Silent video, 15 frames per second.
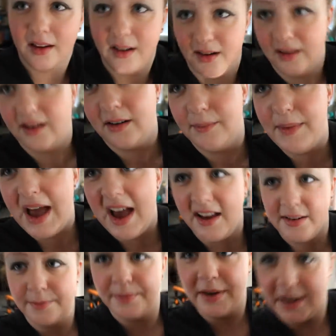her little
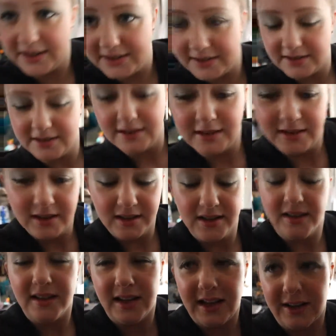mat, but
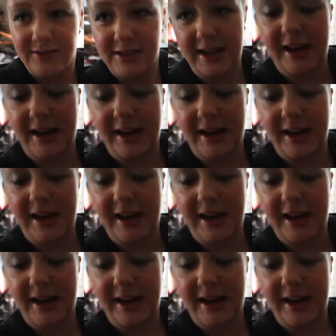then I have to